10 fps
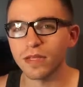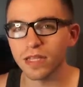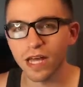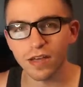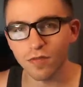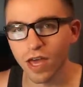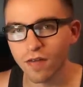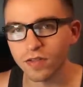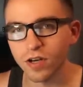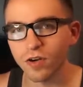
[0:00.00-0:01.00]
and like if you
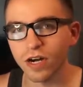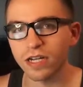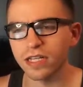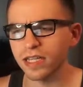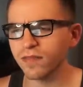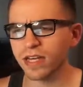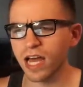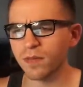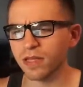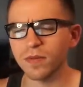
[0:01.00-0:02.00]
haven't already, and leave a
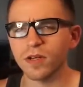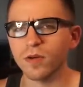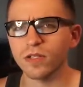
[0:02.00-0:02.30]
comment. Let me know what